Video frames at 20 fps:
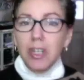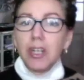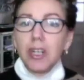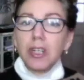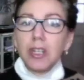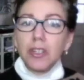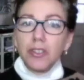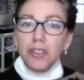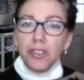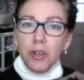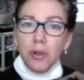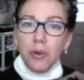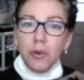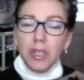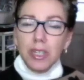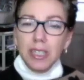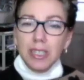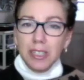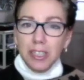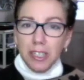So
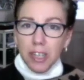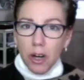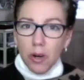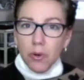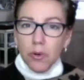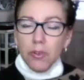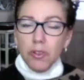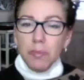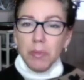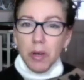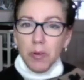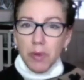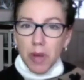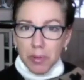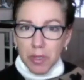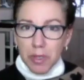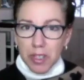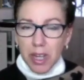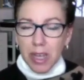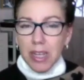go to my
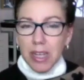website